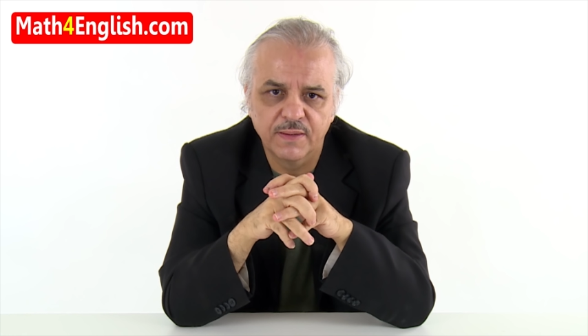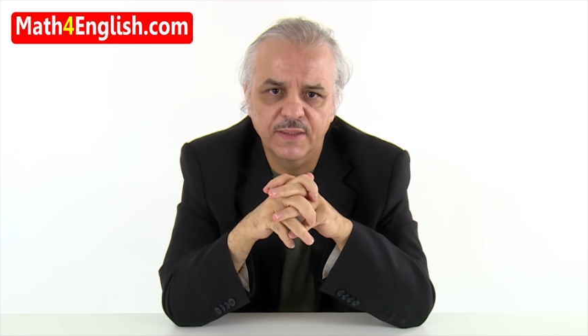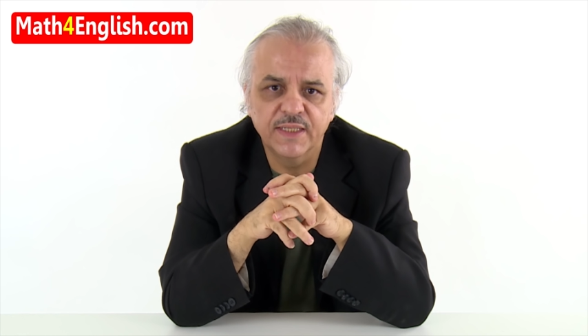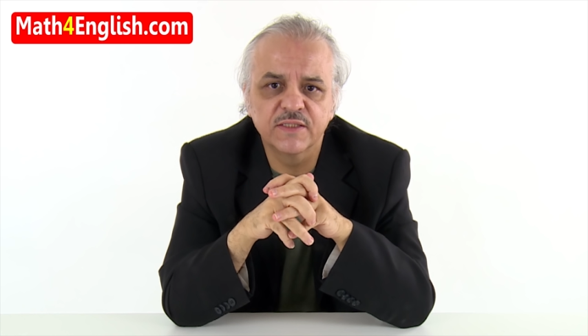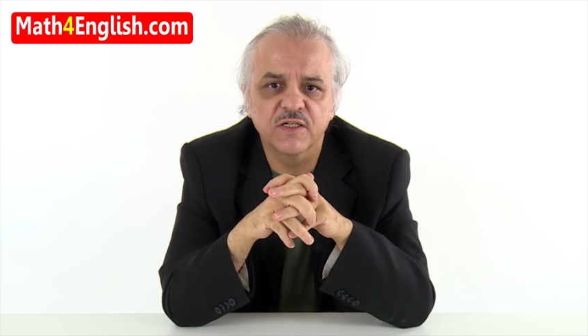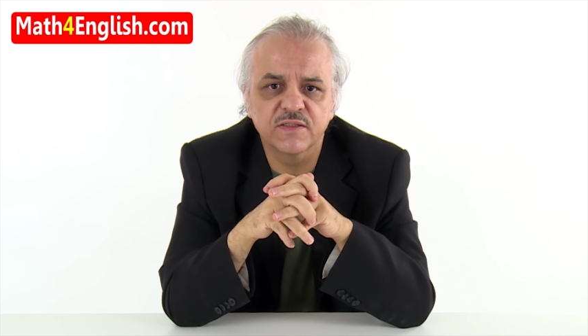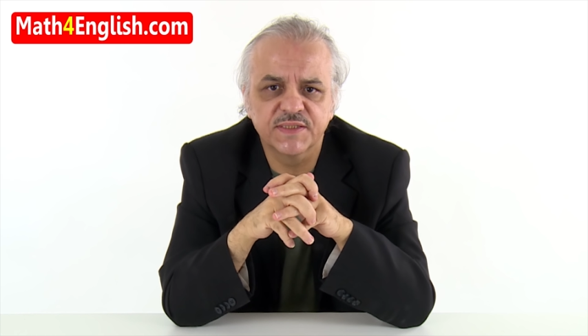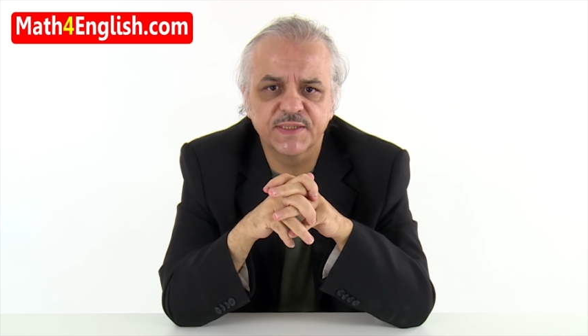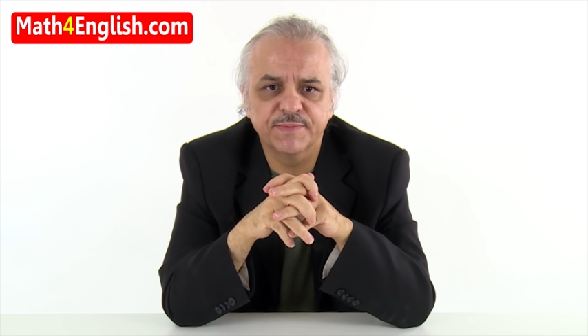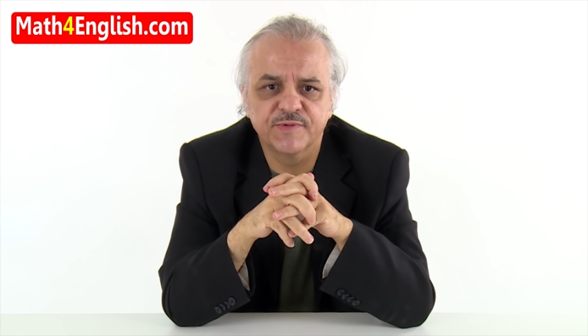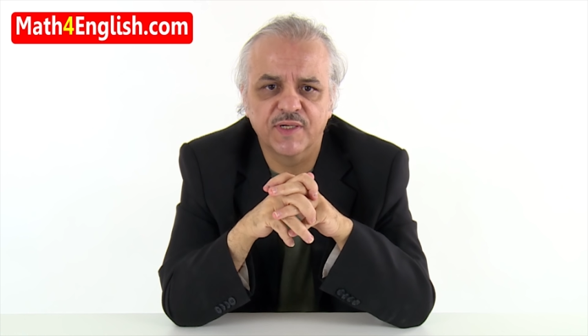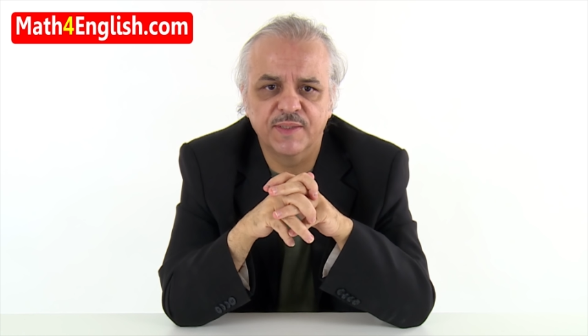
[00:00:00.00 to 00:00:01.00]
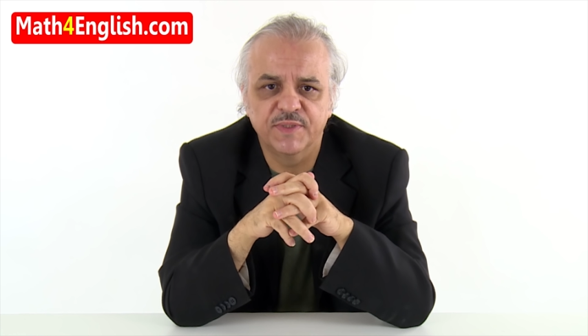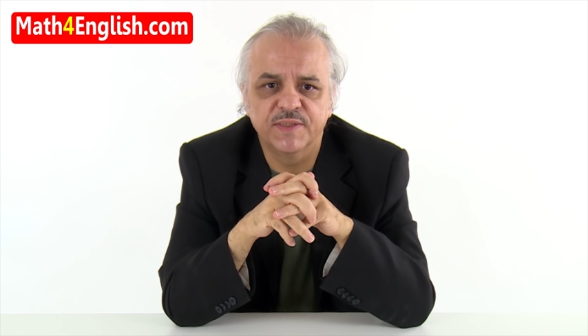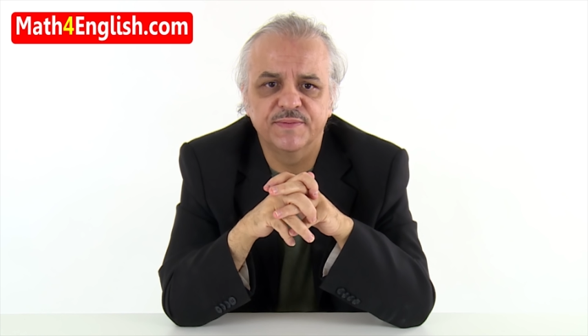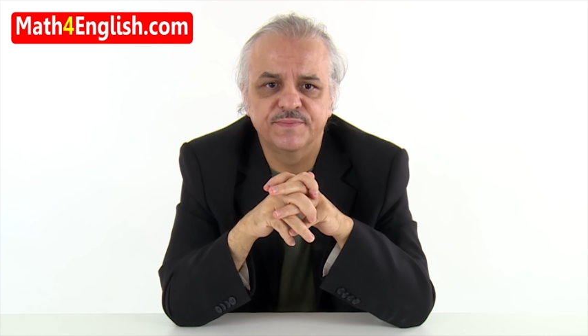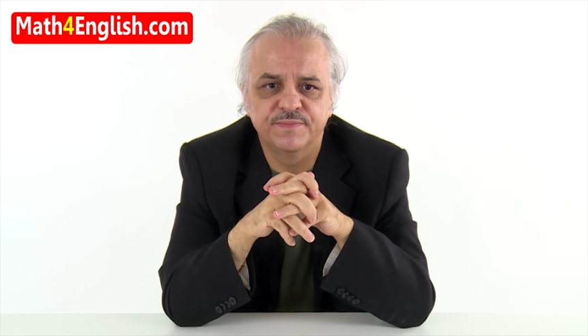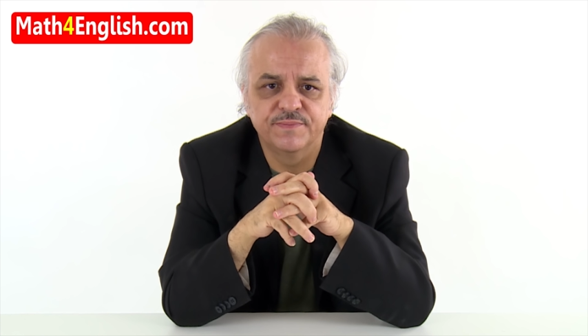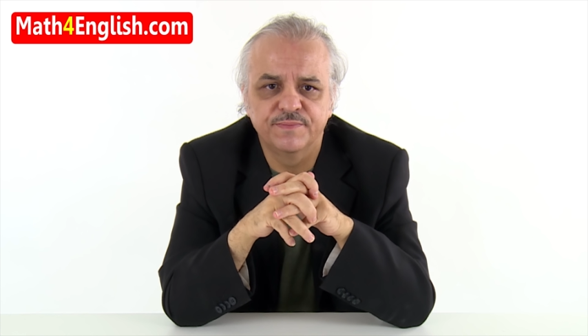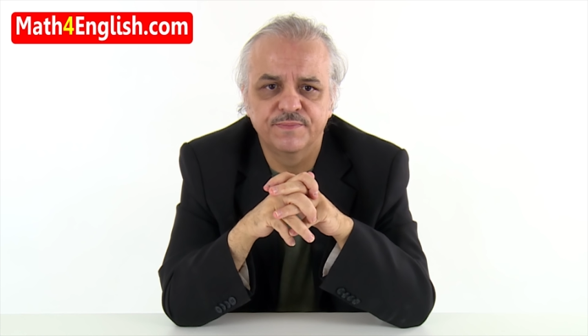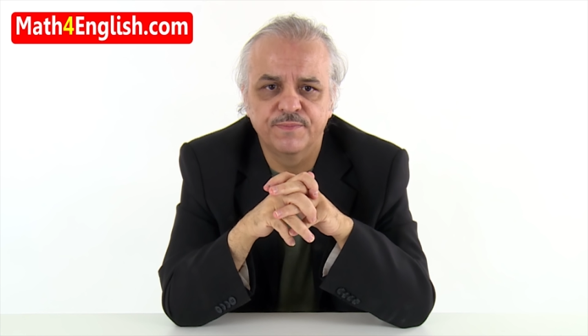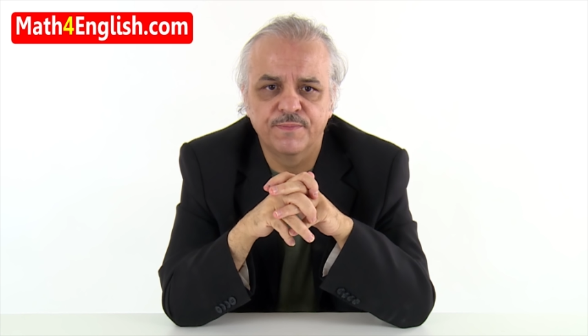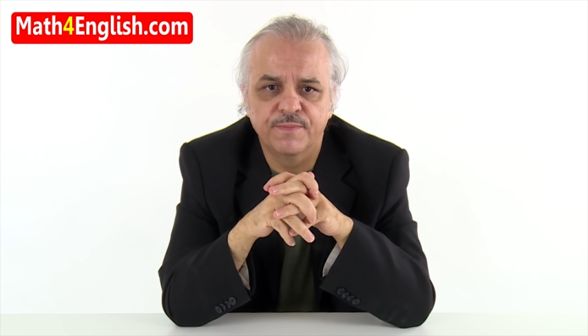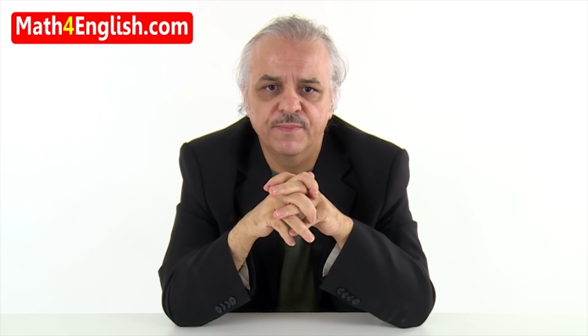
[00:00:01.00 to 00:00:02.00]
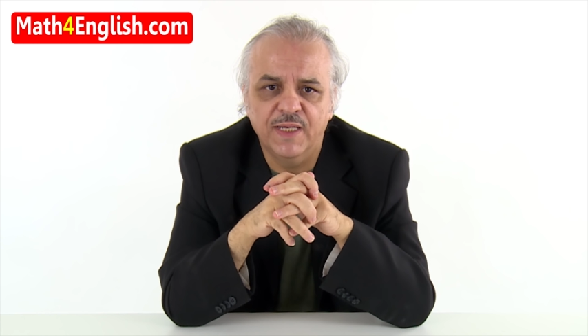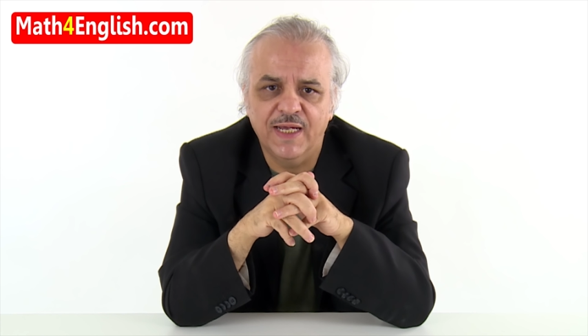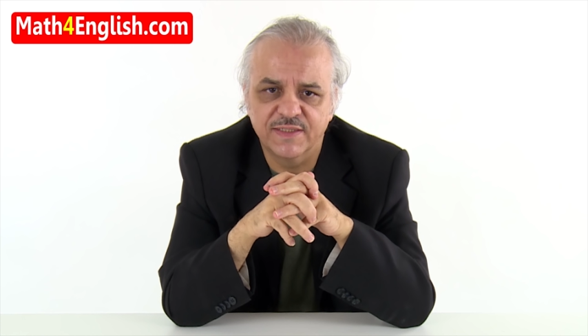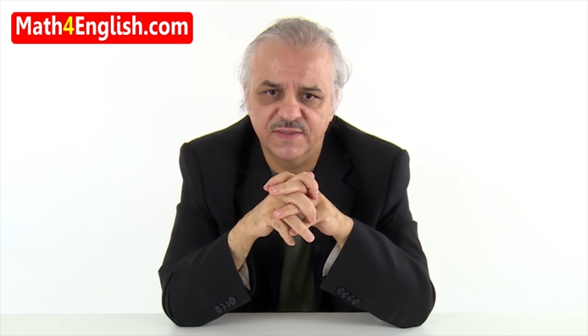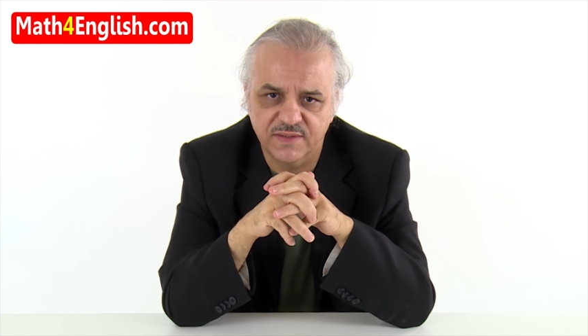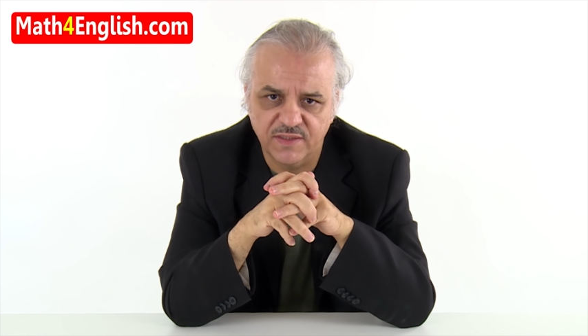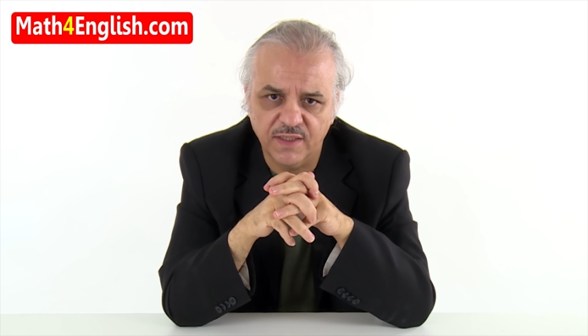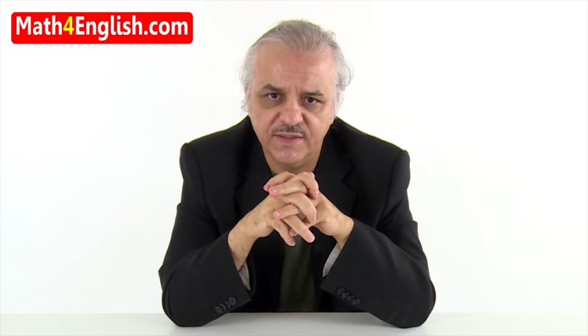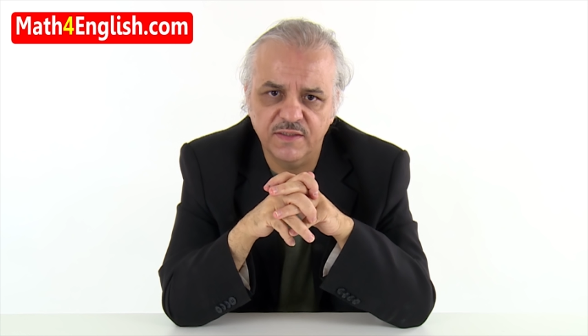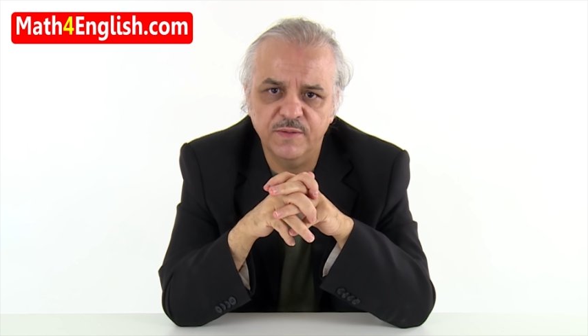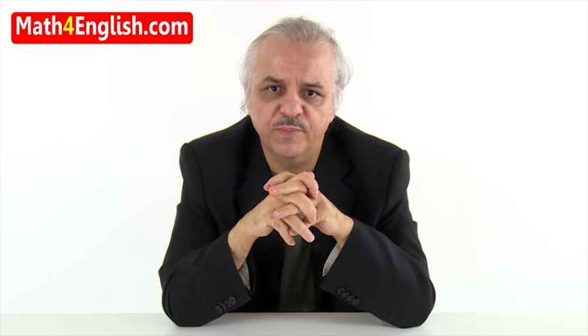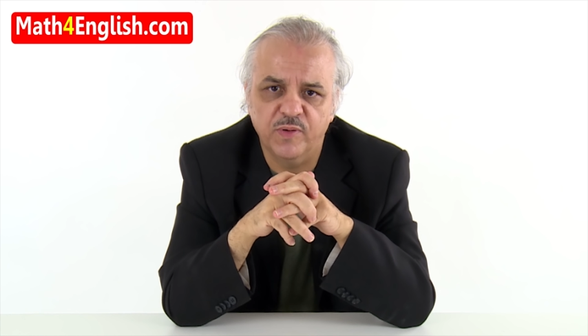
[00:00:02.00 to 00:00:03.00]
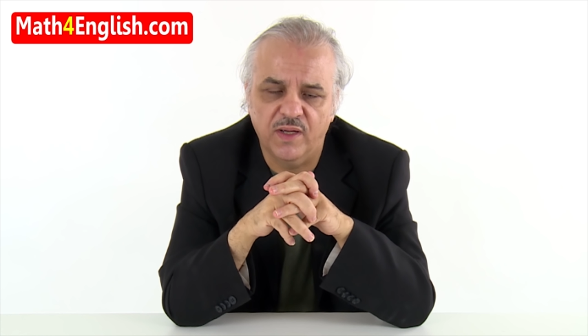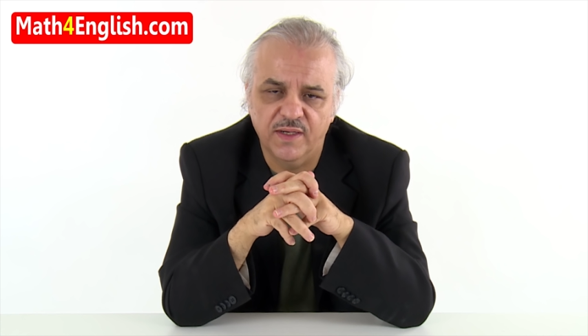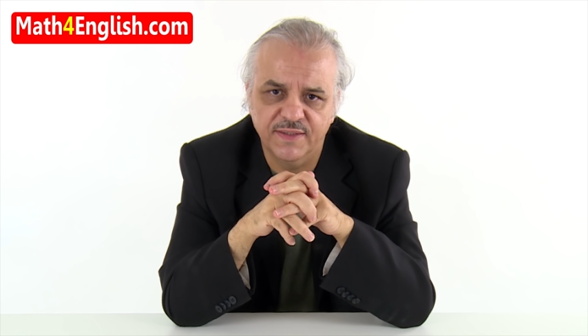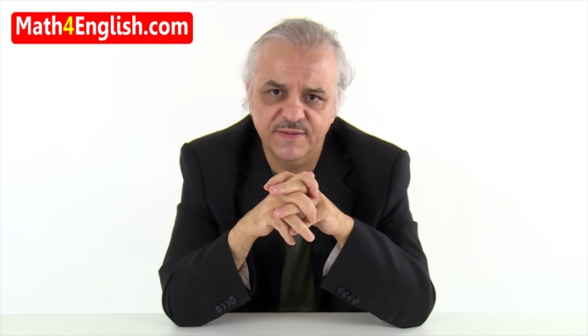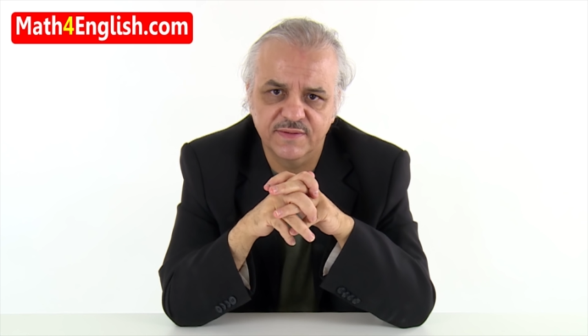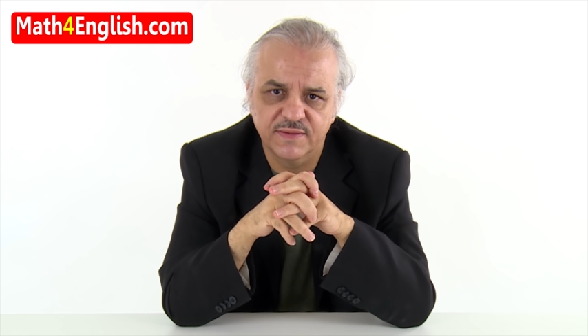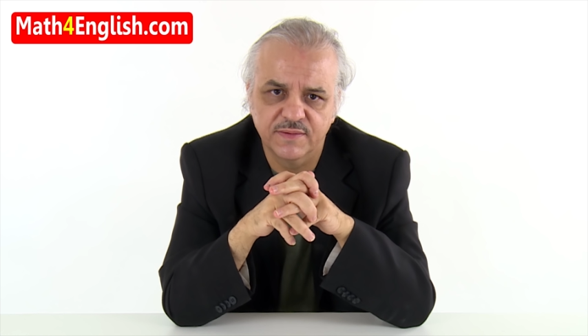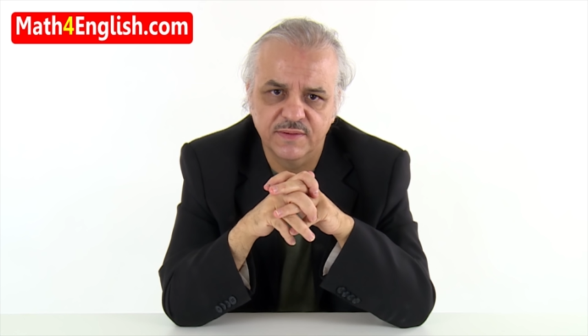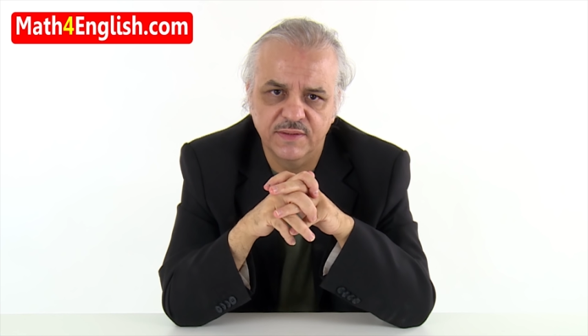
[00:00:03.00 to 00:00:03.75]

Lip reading: In Concept Grammar, as the title implies,